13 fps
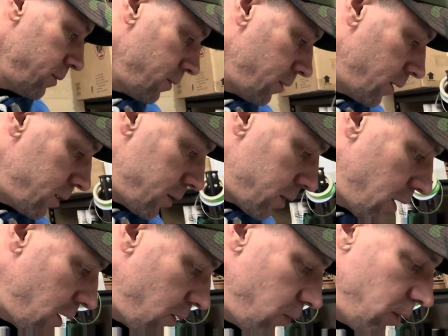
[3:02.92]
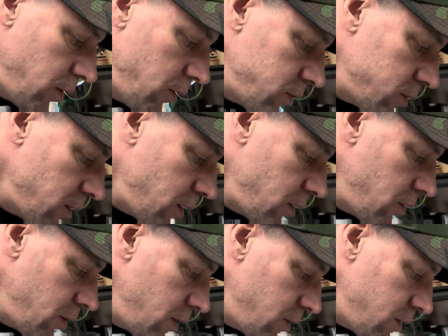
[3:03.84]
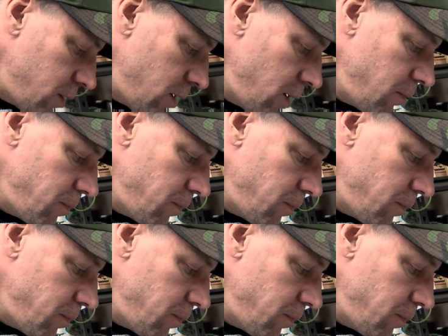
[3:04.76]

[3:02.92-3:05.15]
This is kind of what it looks like underneath the tape.